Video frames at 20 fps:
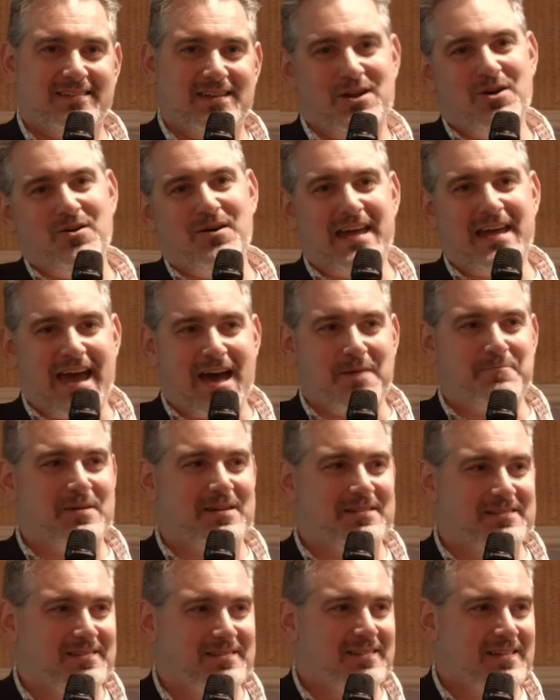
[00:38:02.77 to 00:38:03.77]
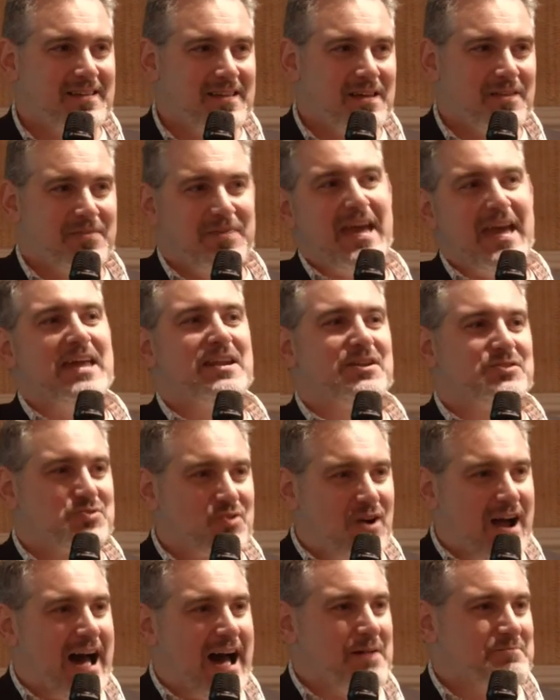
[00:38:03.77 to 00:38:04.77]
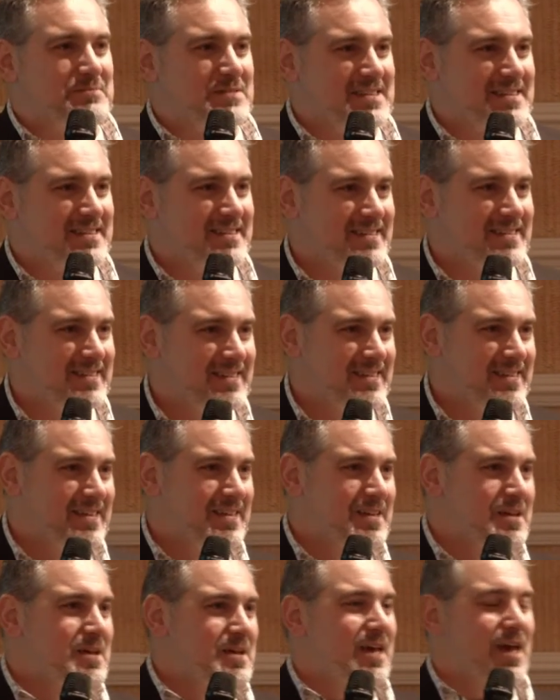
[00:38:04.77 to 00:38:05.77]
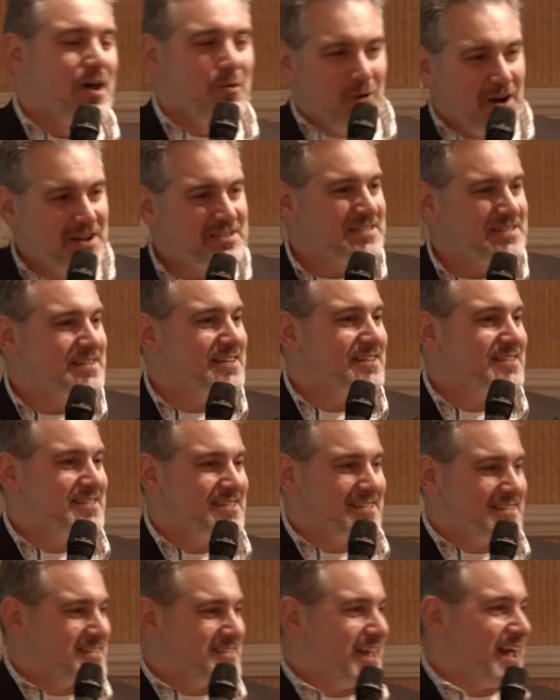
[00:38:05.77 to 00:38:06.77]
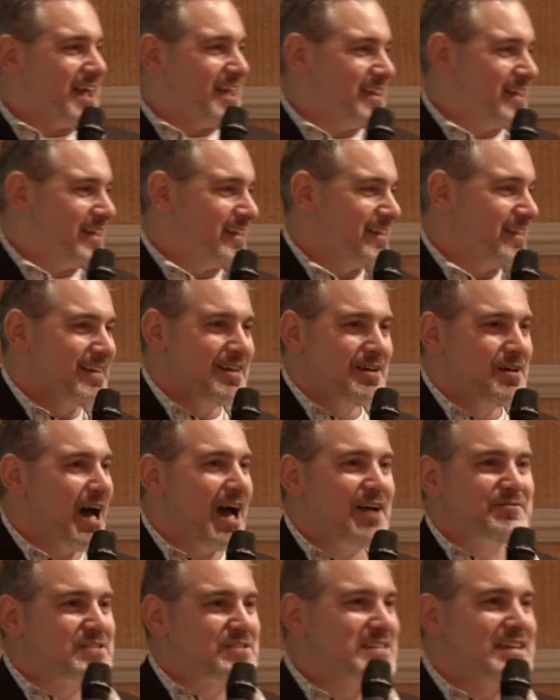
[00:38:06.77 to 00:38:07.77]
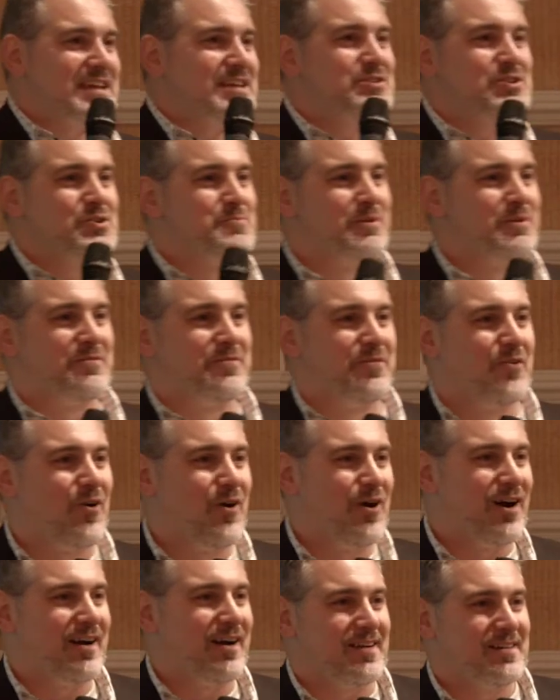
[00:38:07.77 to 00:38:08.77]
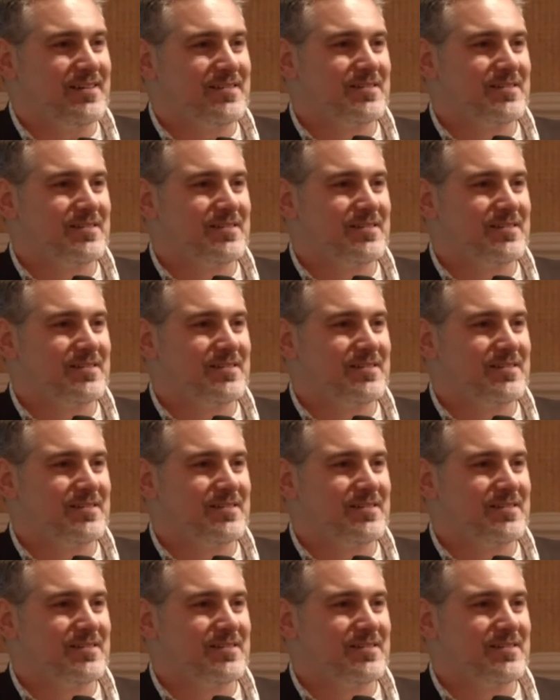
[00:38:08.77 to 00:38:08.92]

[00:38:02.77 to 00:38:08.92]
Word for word: You know what happened? Theta dropped. It wasn't as exciting. I've seen you before.